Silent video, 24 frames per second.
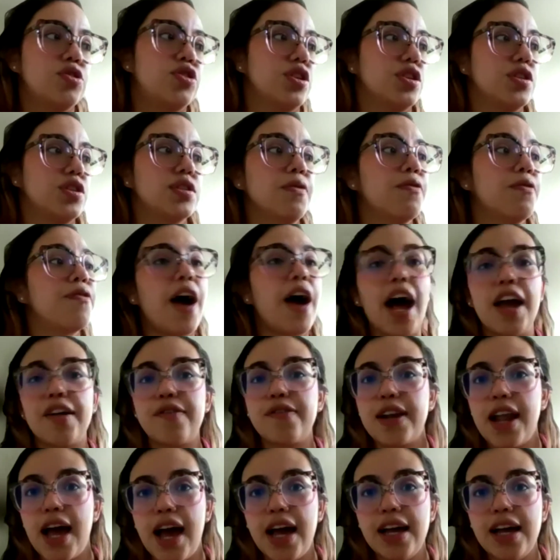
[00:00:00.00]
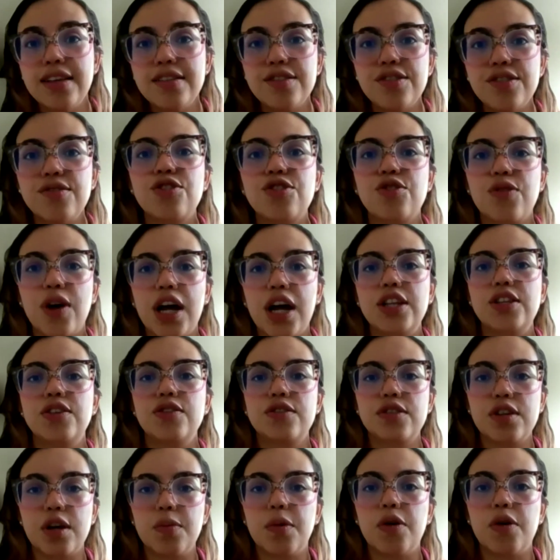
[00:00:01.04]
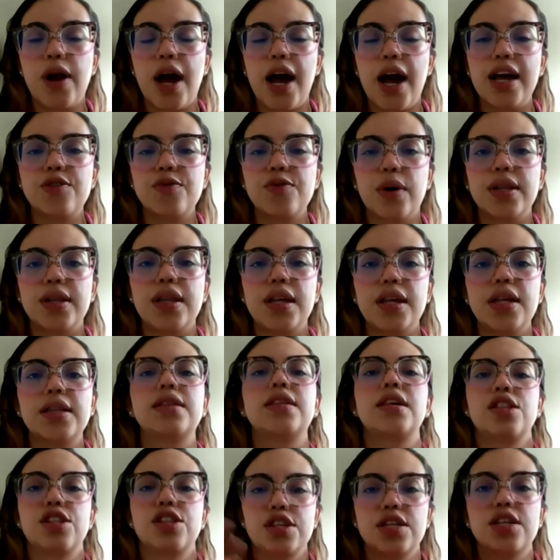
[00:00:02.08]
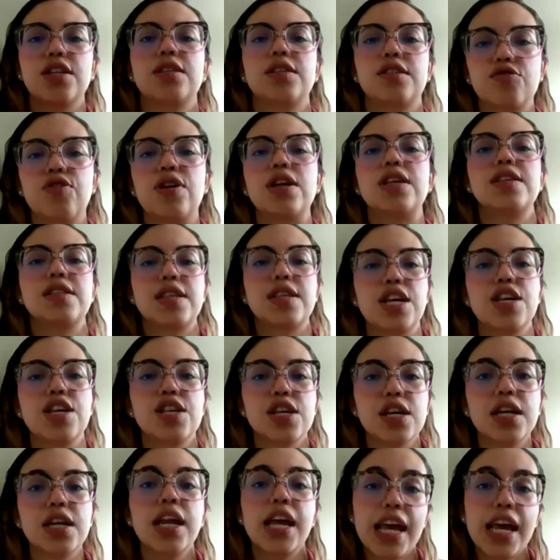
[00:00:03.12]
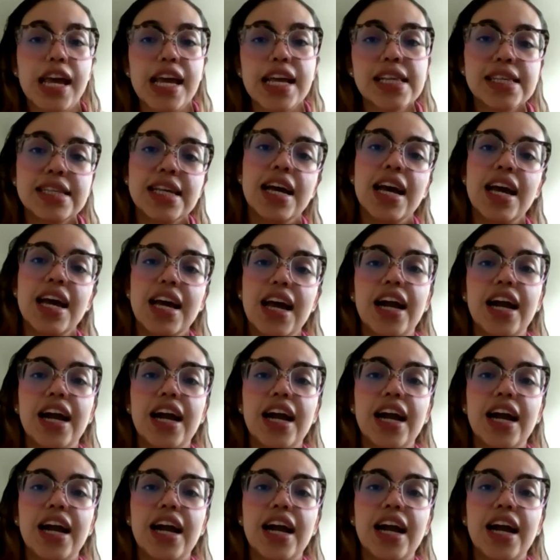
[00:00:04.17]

just 5 lines, you try to summarize what the just transition is.